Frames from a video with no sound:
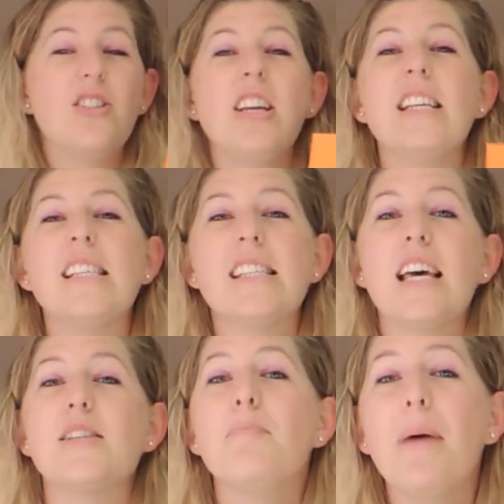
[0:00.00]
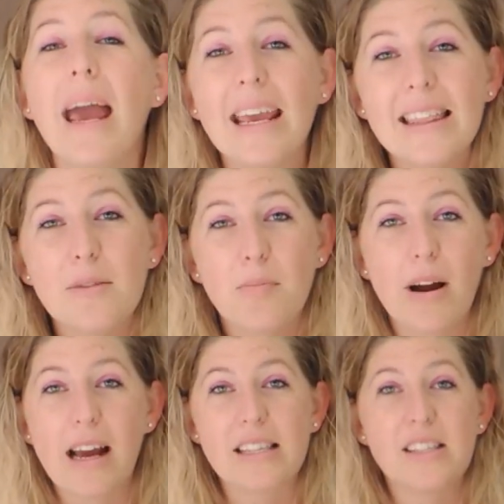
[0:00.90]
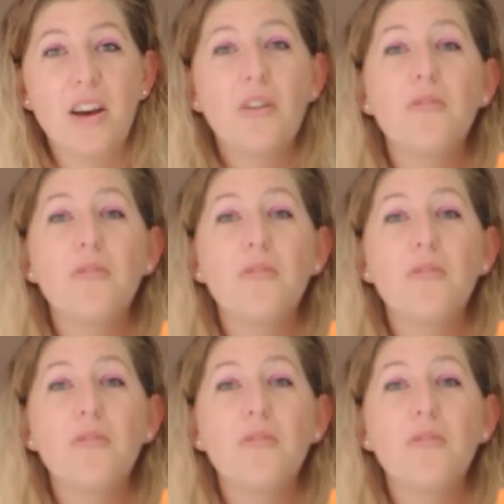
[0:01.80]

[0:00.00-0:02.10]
Jesus has paid the price